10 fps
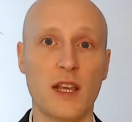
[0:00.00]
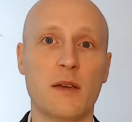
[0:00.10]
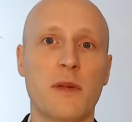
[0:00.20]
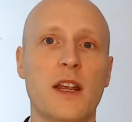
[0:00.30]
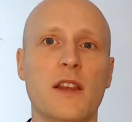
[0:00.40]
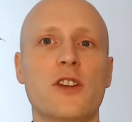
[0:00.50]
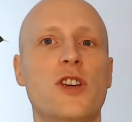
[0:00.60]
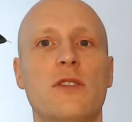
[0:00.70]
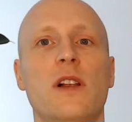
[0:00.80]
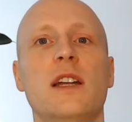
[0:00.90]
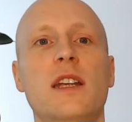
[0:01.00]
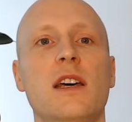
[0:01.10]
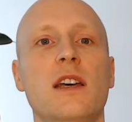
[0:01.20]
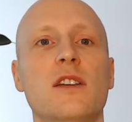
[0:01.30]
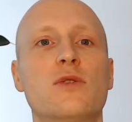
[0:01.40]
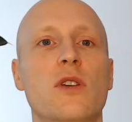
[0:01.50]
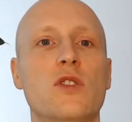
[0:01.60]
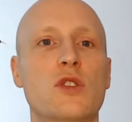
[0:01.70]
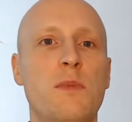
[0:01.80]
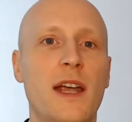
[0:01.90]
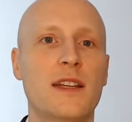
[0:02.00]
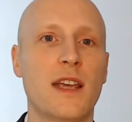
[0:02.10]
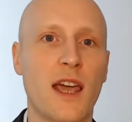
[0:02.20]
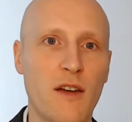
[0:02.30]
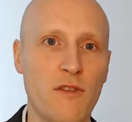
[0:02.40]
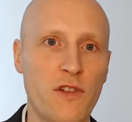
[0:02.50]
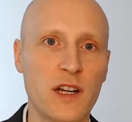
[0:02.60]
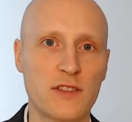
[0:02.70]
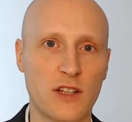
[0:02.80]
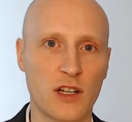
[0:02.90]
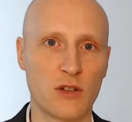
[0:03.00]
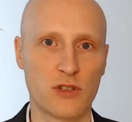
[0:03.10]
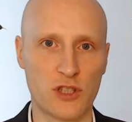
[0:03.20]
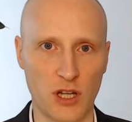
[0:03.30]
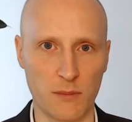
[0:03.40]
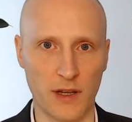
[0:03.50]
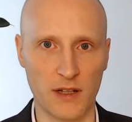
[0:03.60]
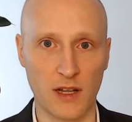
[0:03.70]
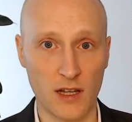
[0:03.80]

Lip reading: meaning the general idea is to inspect every single shipment,